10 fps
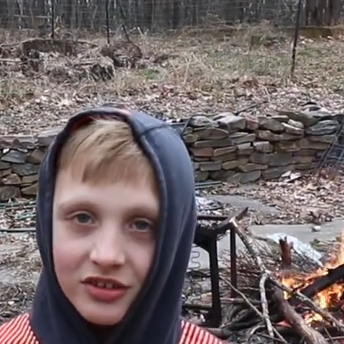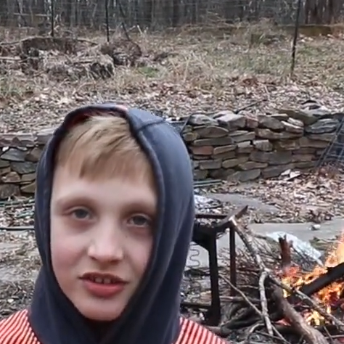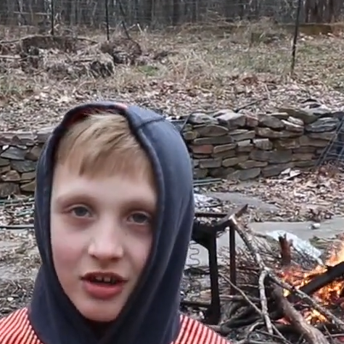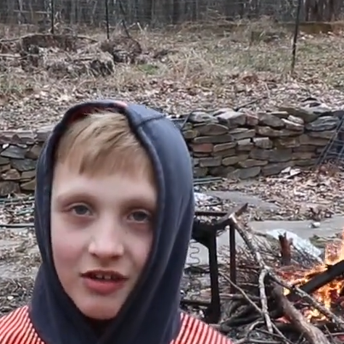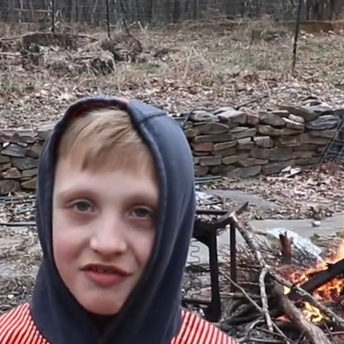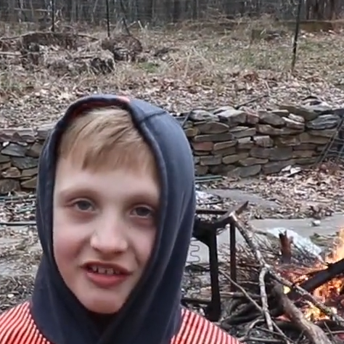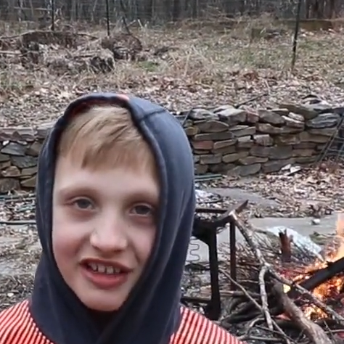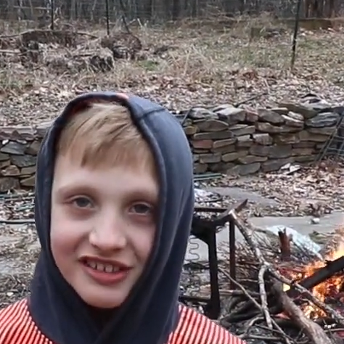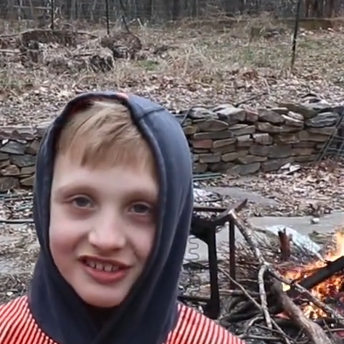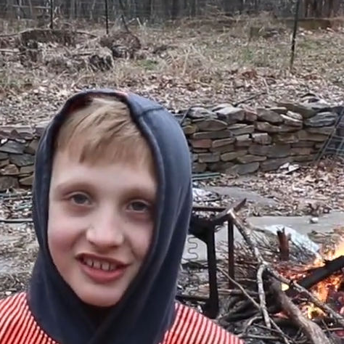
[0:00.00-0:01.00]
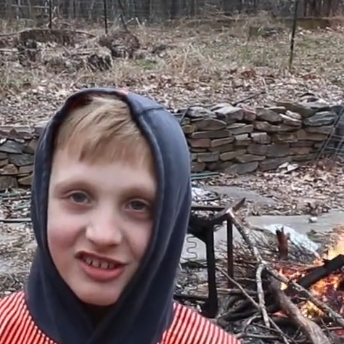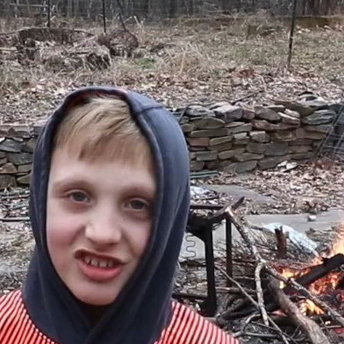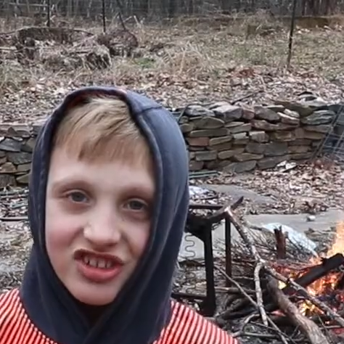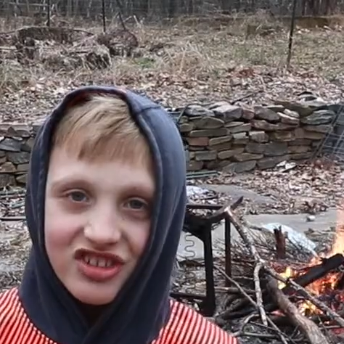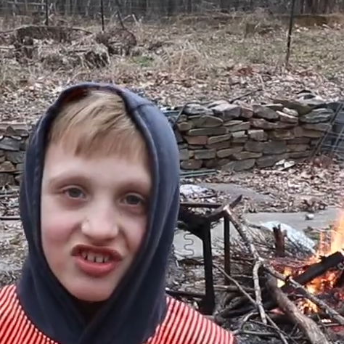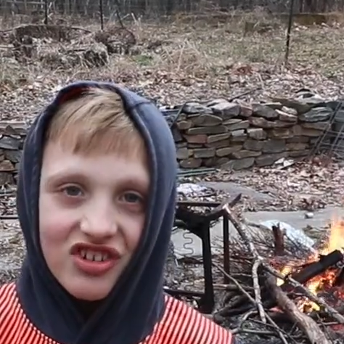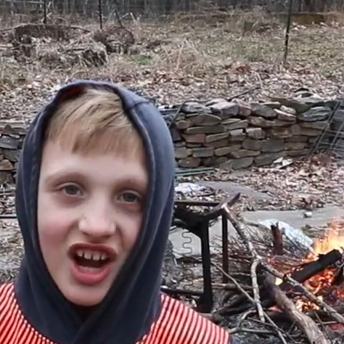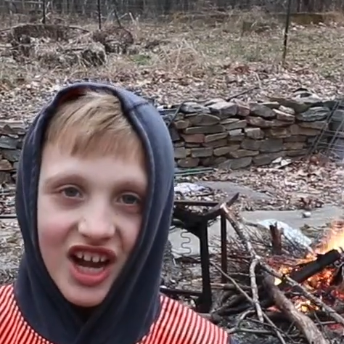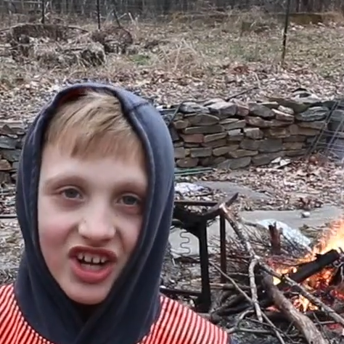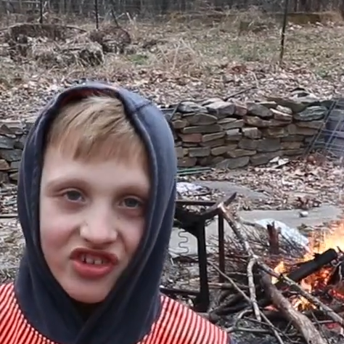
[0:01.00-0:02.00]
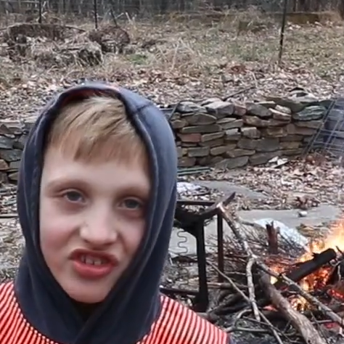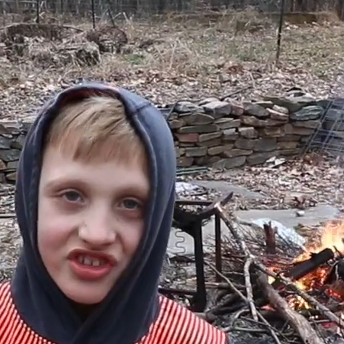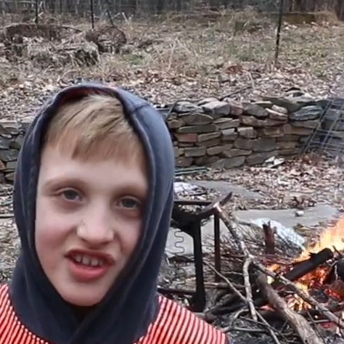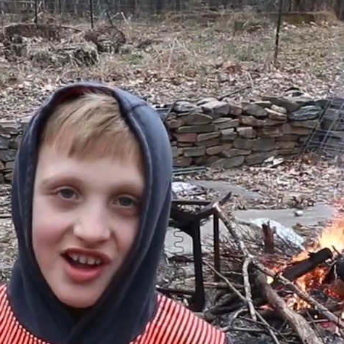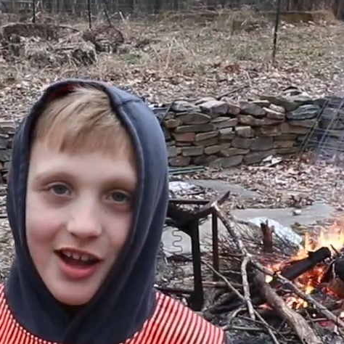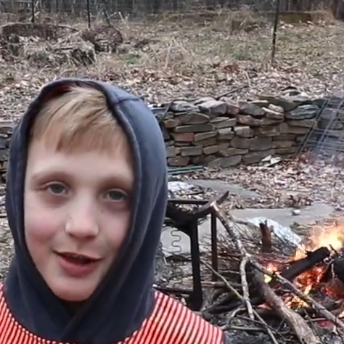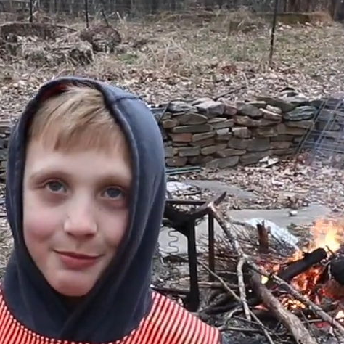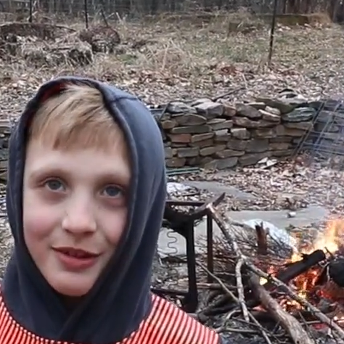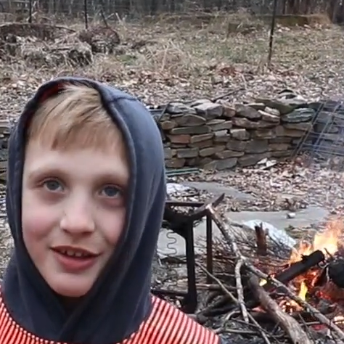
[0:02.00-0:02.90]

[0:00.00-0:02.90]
Tough, because they'll just cry all the time.